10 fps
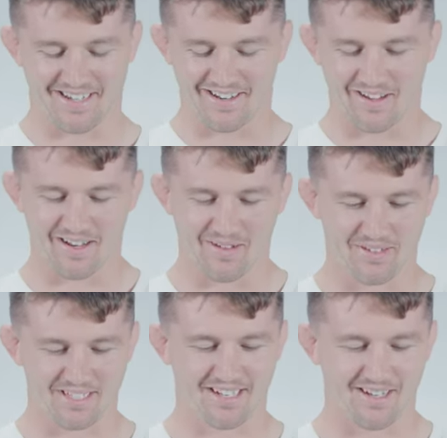I love
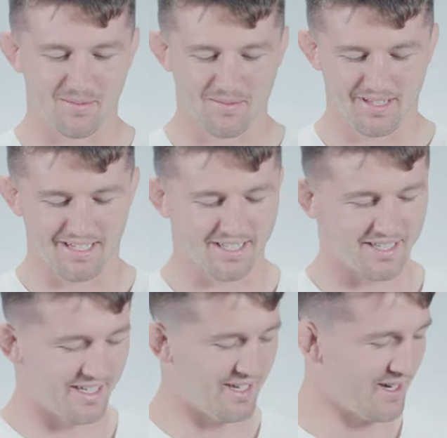this clip. It's
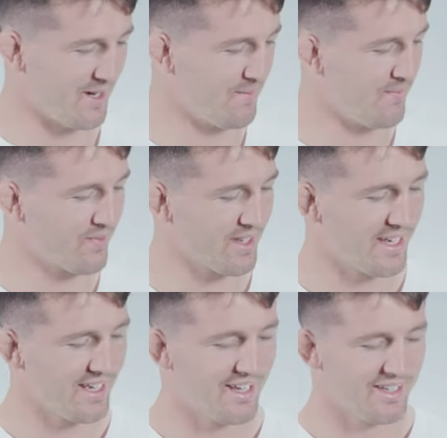the
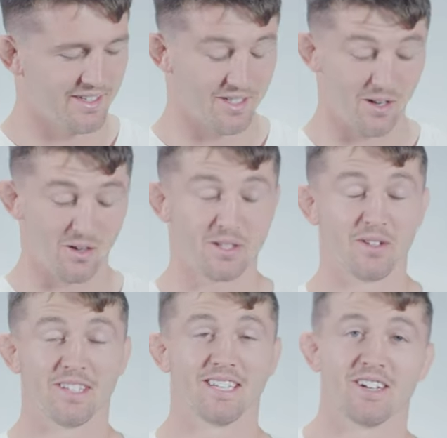there's a lot to
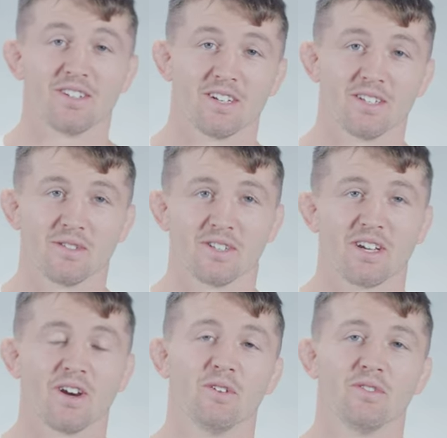this actually, because it was the
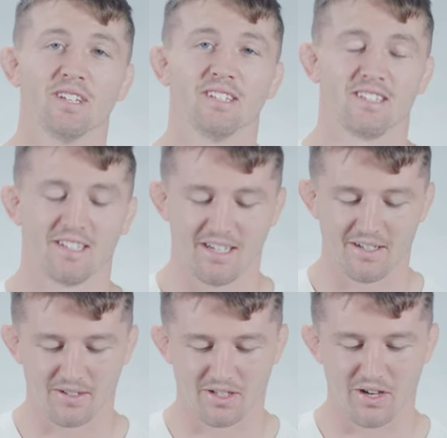
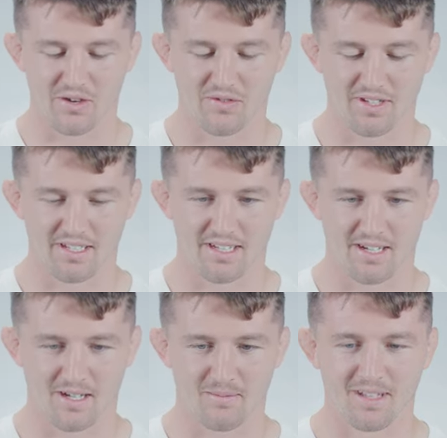COVID
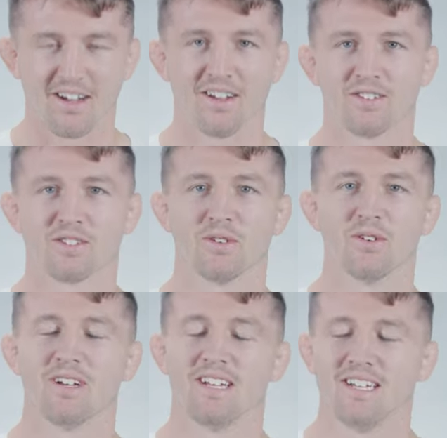Lions tour.